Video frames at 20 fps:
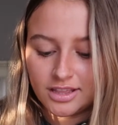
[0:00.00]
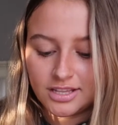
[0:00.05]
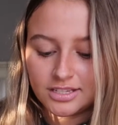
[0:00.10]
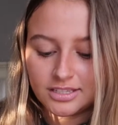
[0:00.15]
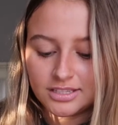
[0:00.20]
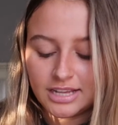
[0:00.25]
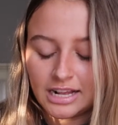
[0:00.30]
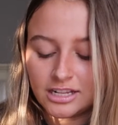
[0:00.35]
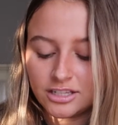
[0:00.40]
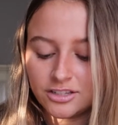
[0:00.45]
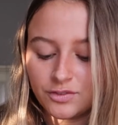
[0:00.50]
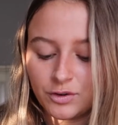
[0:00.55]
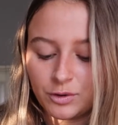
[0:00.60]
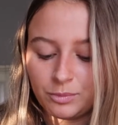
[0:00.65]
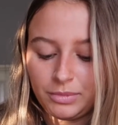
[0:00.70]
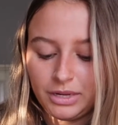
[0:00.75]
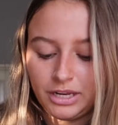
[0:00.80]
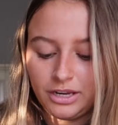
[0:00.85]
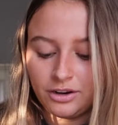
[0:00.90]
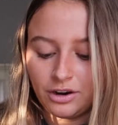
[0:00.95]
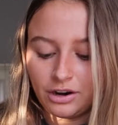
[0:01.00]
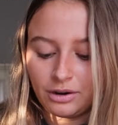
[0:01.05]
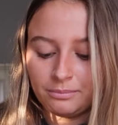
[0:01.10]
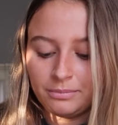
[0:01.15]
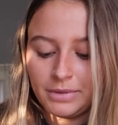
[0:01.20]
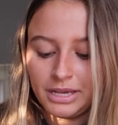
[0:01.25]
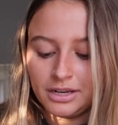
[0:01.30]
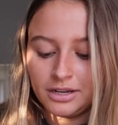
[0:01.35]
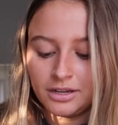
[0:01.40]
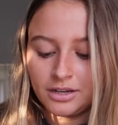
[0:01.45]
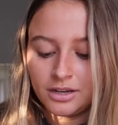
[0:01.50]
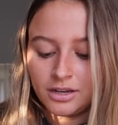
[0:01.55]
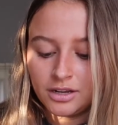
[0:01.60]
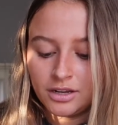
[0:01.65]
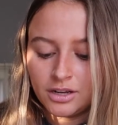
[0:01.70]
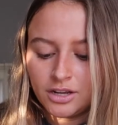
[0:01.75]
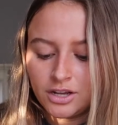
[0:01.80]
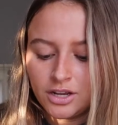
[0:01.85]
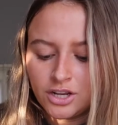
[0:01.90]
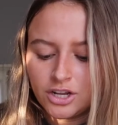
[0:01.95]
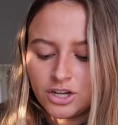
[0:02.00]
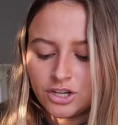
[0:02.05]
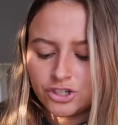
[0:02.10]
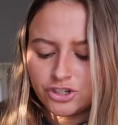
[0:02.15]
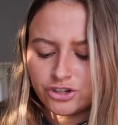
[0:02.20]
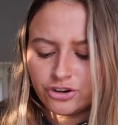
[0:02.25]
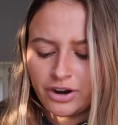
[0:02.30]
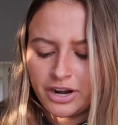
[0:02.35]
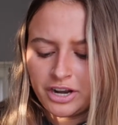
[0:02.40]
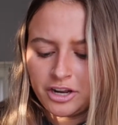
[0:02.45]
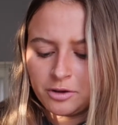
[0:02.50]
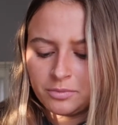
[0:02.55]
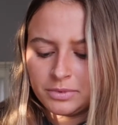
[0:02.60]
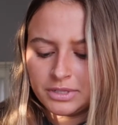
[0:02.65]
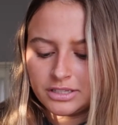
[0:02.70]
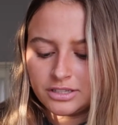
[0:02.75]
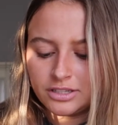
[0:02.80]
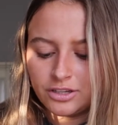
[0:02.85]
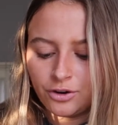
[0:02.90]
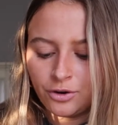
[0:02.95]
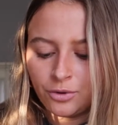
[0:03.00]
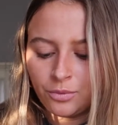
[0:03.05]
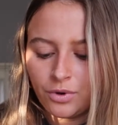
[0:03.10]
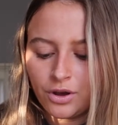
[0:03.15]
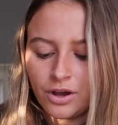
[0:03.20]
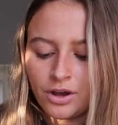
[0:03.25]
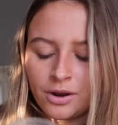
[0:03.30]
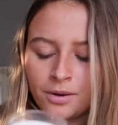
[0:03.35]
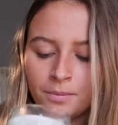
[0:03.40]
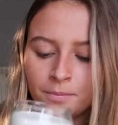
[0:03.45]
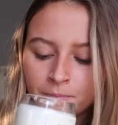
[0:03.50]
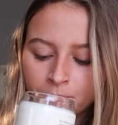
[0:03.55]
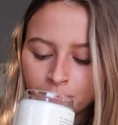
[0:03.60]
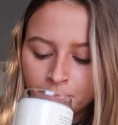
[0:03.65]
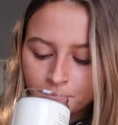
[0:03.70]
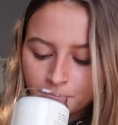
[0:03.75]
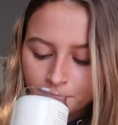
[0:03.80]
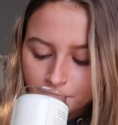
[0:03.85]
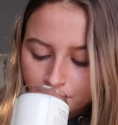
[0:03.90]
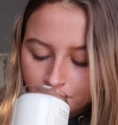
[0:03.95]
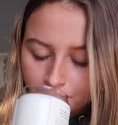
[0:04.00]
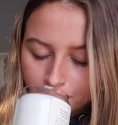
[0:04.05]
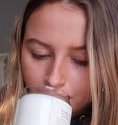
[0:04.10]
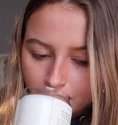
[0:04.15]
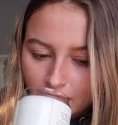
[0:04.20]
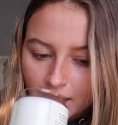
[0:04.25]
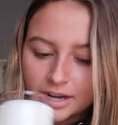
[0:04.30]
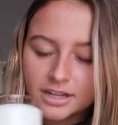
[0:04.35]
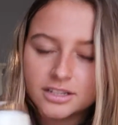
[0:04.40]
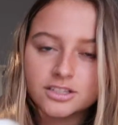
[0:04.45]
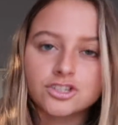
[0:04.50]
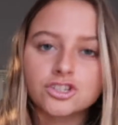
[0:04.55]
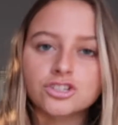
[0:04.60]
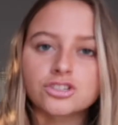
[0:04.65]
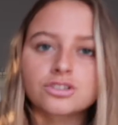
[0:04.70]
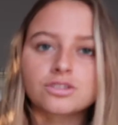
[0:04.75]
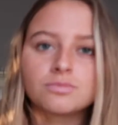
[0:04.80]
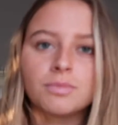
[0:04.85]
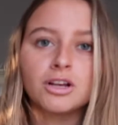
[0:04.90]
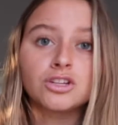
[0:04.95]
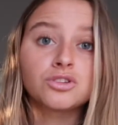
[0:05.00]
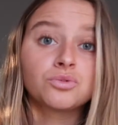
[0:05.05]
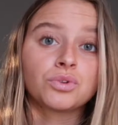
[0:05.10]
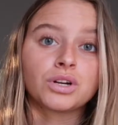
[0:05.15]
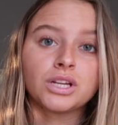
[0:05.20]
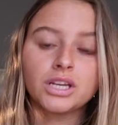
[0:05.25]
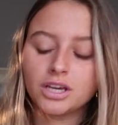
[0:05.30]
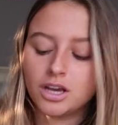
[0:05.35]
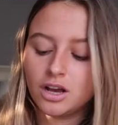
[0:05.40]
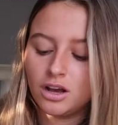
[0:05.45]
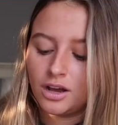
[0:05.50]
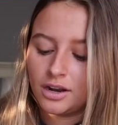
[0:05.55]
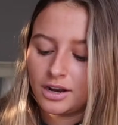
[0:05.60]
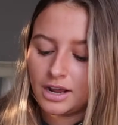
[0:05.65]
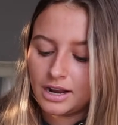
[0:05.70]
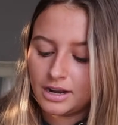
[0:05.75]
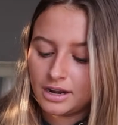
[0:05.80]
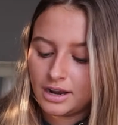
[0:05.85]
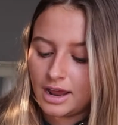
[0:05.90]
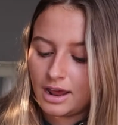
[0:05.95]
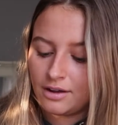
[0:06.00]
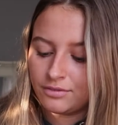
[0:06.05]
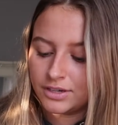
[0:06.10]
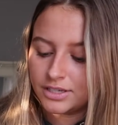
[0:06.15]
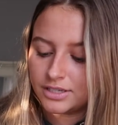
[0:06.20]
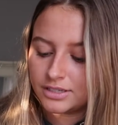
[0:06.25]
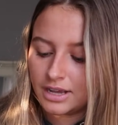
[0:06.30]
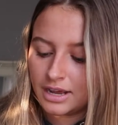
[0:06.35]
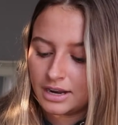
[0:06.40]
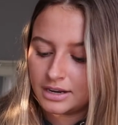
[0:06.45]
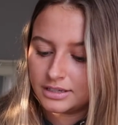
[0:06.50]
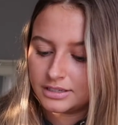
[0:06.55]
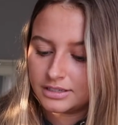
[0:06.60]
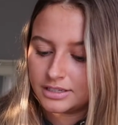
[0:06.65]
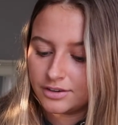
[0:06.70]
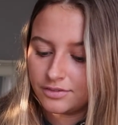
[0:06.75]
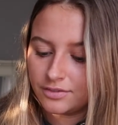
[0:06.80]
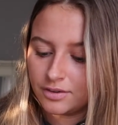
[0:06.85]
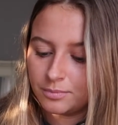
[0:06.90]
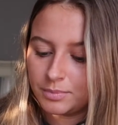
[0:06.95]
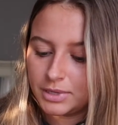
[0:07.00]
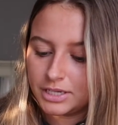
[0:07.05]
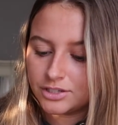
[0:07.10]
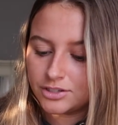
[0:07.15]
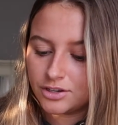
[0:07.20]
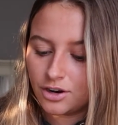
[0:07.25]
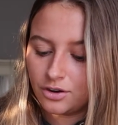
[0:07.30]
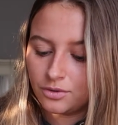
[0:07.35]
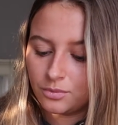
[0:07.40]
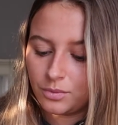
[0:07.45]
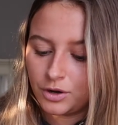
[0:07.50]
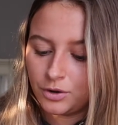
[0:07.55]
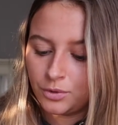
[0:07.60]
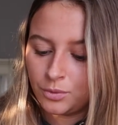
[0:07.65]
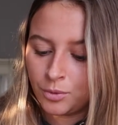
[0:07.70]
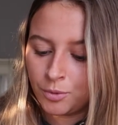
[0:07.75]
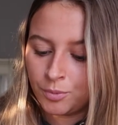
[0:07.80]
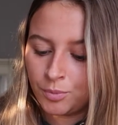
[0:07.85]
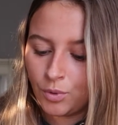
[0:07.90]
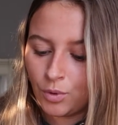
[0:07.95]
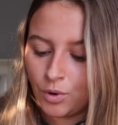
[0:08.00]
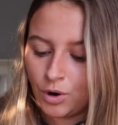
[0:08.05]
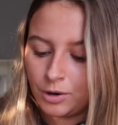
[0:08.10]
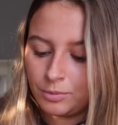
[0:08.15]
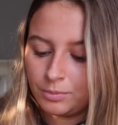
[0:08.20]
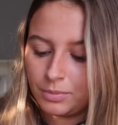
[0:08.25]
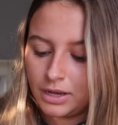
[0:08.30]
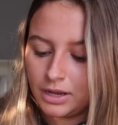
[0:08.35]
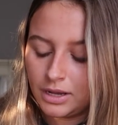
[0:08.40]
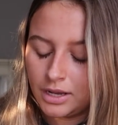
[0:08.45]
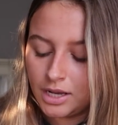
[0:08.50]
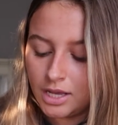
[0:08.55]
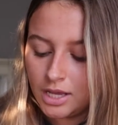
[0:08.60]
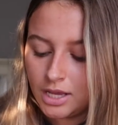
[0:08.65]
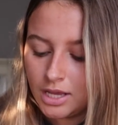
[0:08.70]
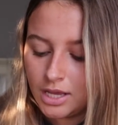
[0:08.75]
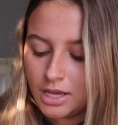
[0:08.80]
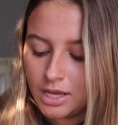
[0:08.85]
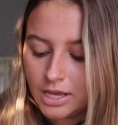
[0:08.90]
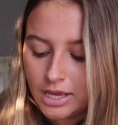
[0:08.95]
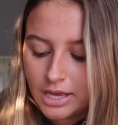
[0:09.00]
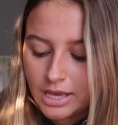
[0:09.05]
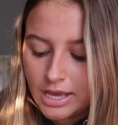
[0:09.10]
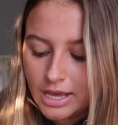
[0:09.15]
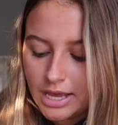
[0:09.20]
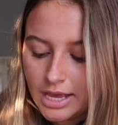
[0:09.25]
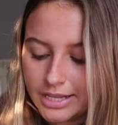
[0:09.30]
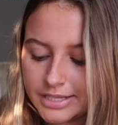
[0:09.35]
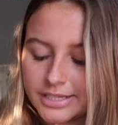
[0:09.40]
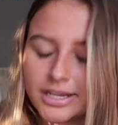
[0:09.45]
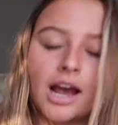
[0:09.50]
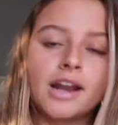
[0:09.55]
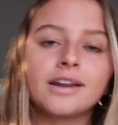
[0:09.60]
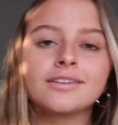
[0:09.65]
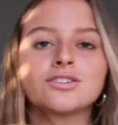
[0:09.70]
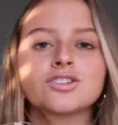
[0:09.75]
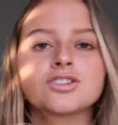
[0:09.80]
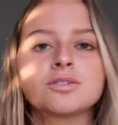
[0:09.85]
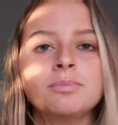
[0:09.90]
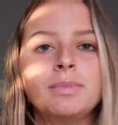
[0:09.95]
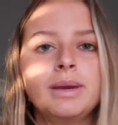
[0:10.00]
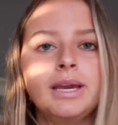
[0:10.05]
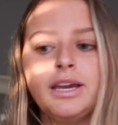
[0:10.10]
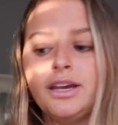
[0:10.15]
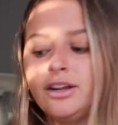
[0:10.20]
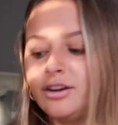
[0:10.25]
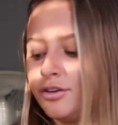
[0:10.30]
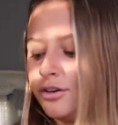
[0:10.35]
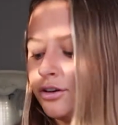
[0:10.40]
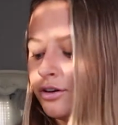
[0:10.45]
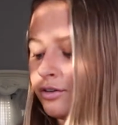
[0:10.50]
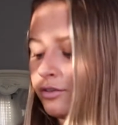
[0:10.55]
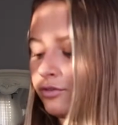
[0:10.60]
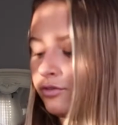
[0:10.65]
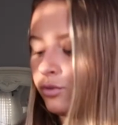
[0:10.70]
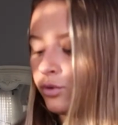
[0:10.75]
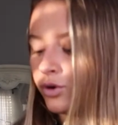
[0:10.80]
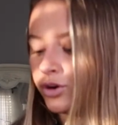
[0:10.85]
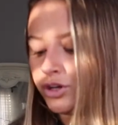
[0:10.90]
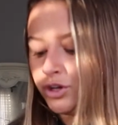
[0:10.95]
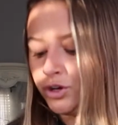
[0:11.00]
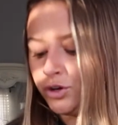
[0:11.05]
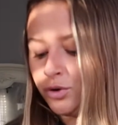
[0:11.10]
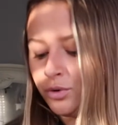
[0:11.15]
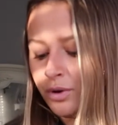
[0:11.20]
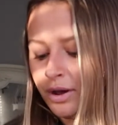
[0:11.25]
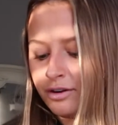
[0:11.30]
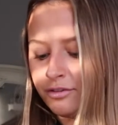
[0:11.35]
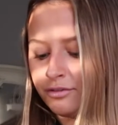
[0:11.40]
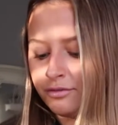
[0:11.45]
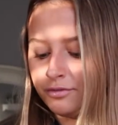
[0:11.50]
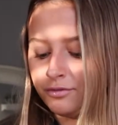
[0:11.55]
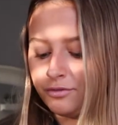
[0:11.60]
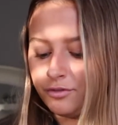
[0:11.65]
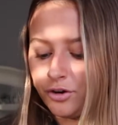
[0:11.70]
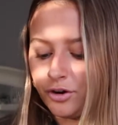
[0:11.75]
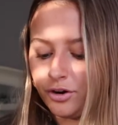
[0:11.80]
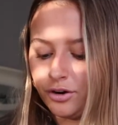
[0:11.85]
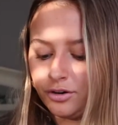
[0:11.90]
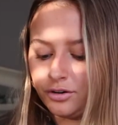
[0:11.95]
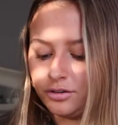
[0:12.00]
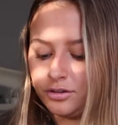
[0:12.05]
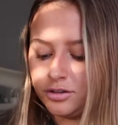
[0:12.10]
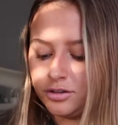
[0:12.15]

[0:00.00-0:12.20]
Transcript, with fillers: The scents for me are mint, geranium, and cedarwood and it just smells really good and every scent is different based on when you were born but it's kind of just made for you and for